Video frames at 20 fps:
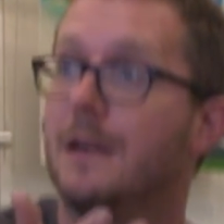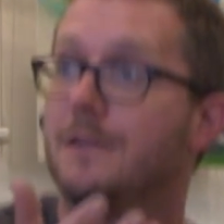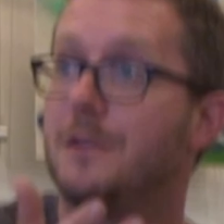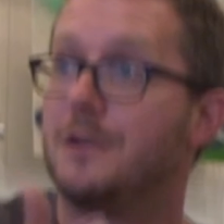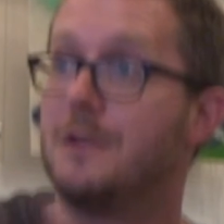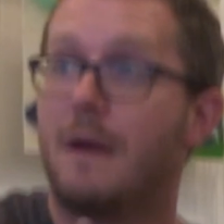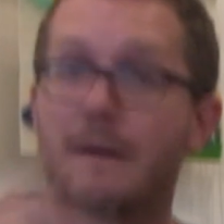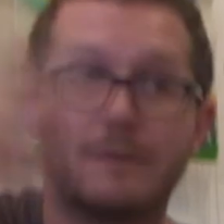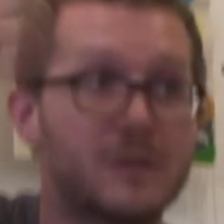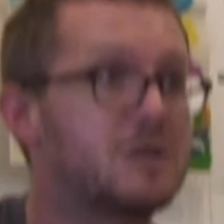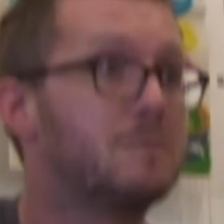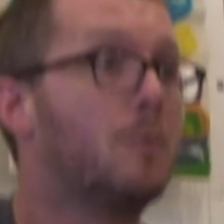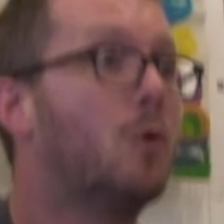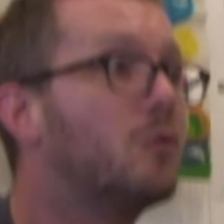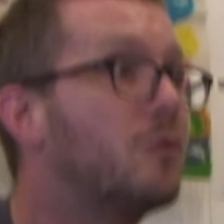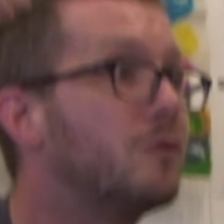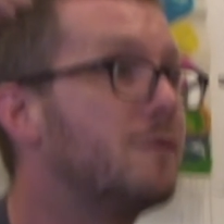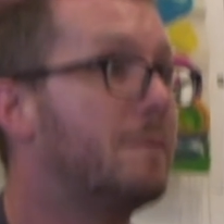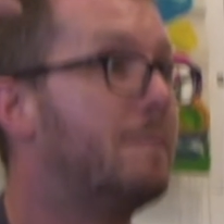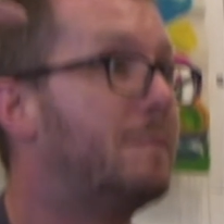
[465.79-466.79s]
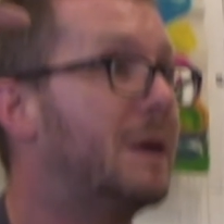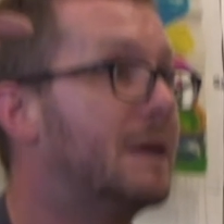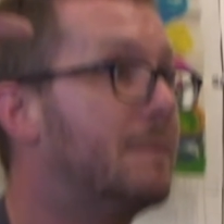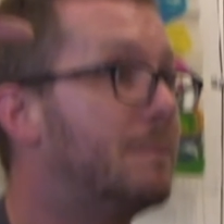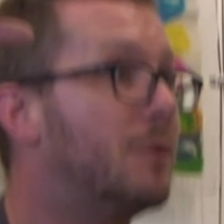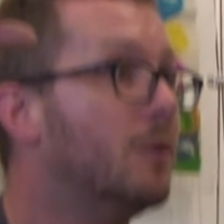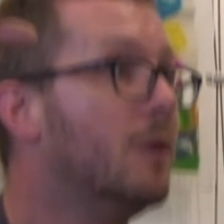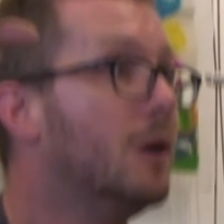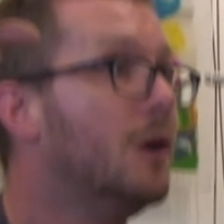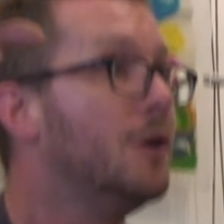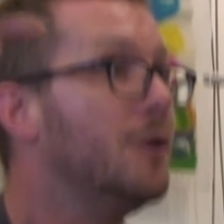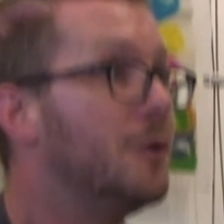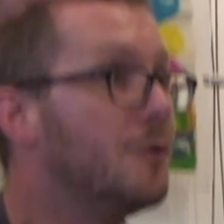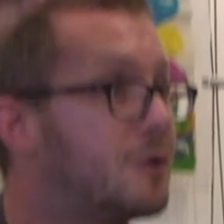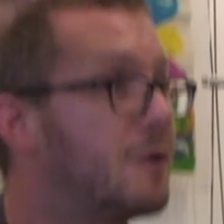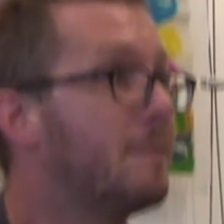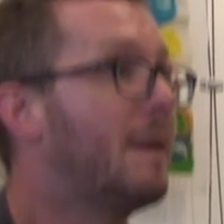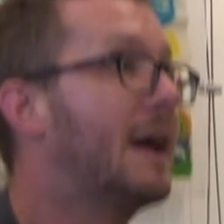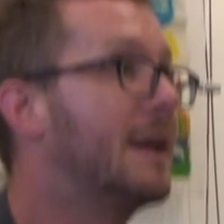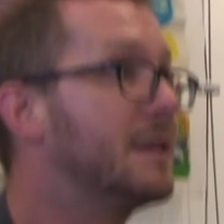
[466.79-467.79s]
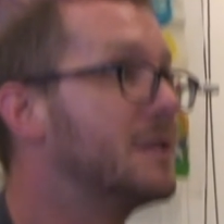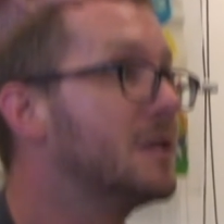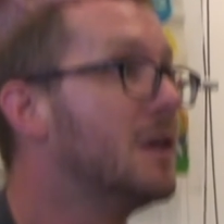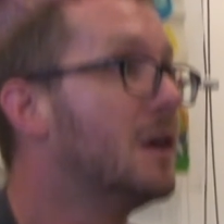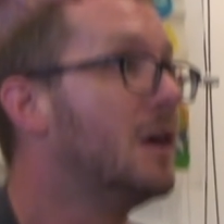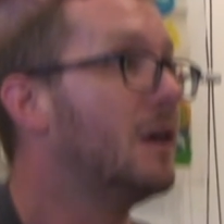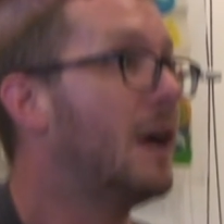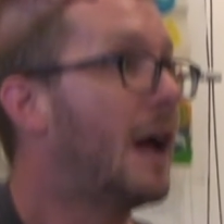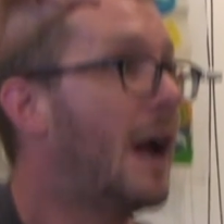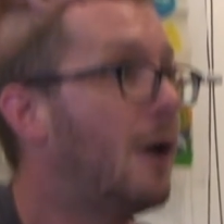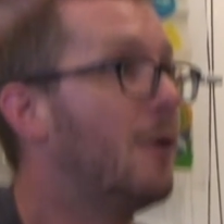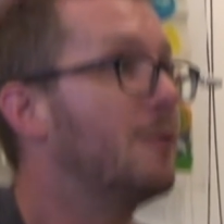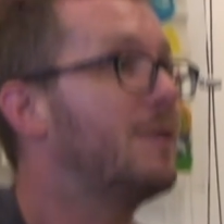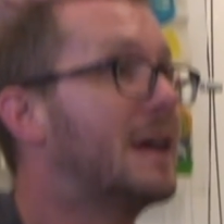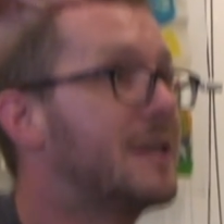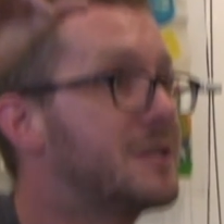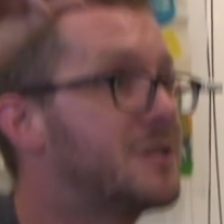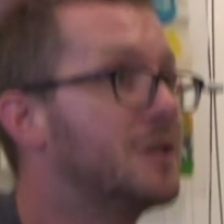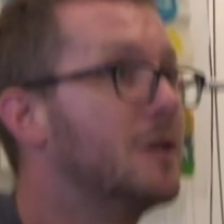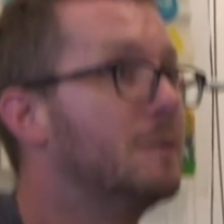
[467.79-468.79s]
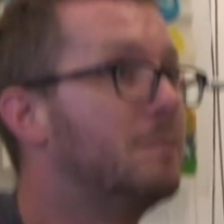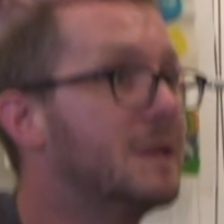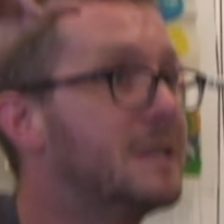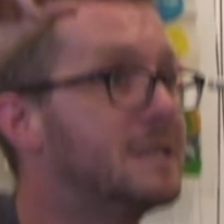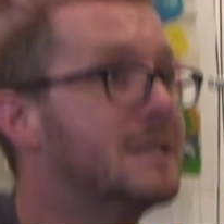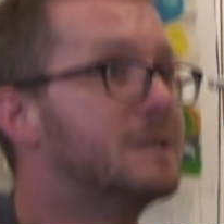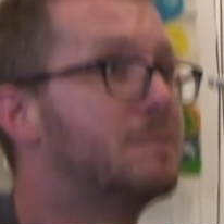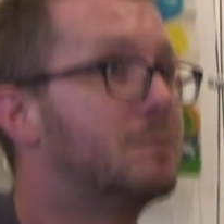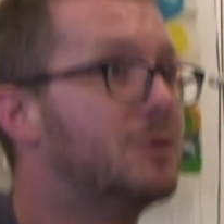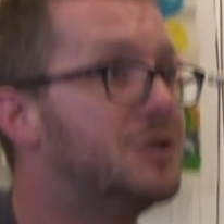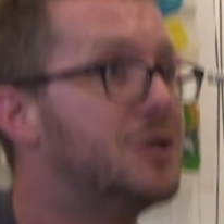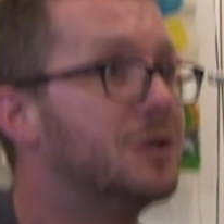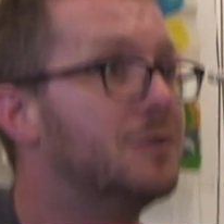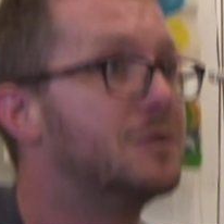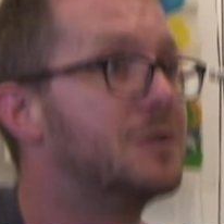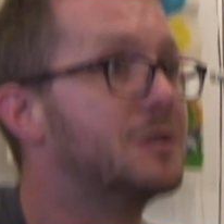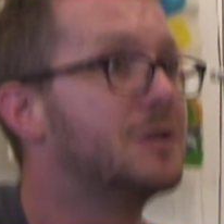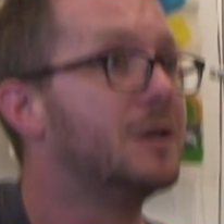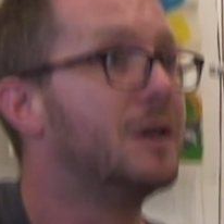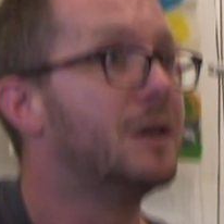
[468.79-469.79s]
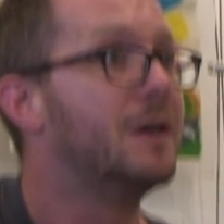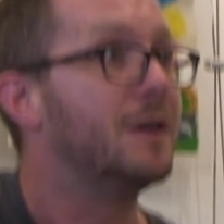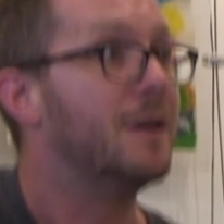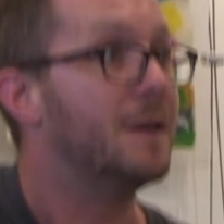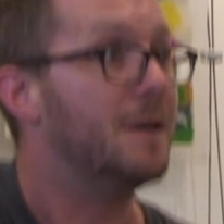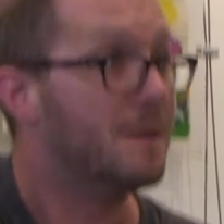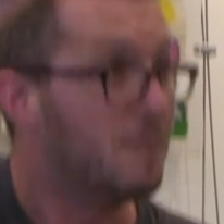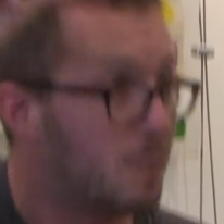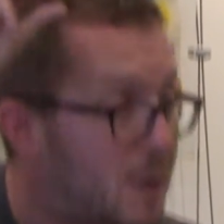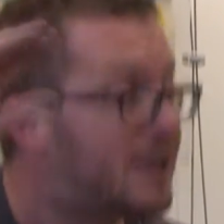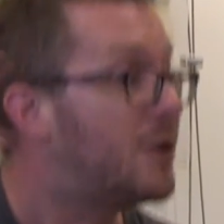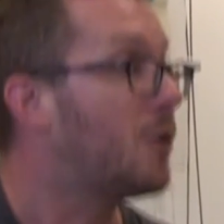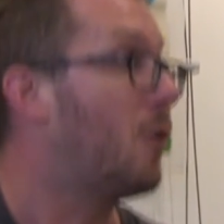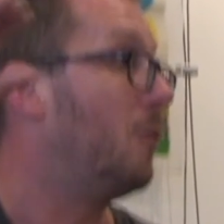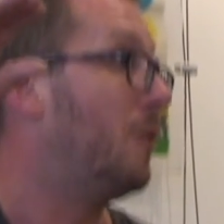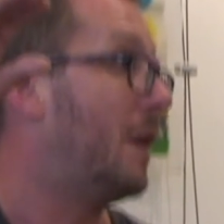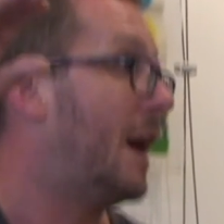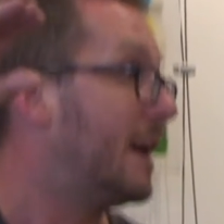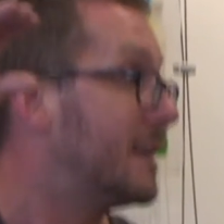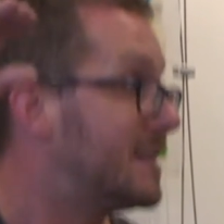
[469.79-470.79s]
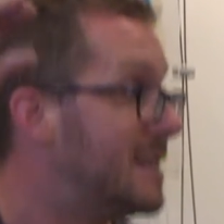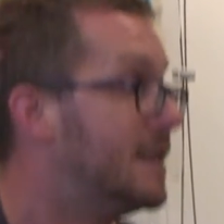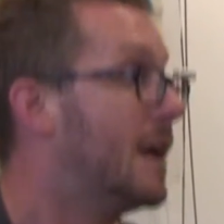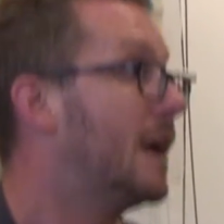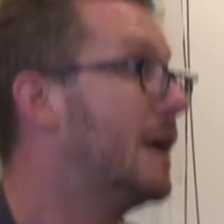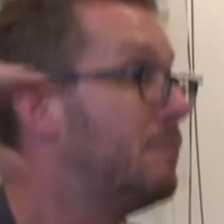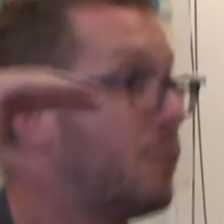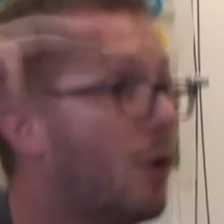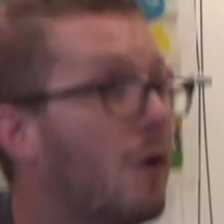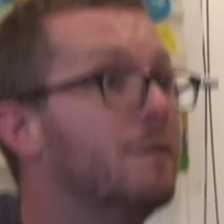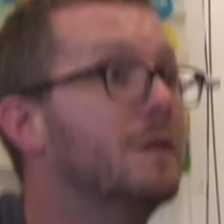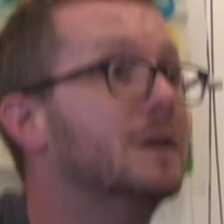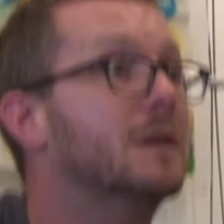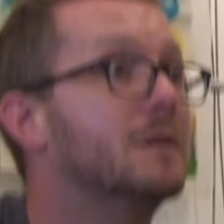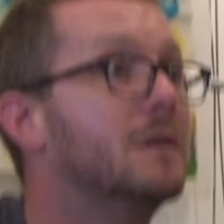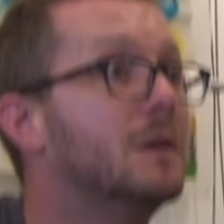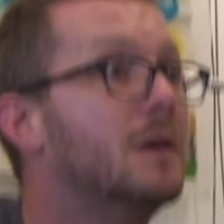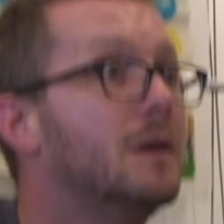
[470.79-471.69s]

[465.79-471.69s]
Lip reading: That you have a small group of people who command how that surplus is produced. And we call that today profit.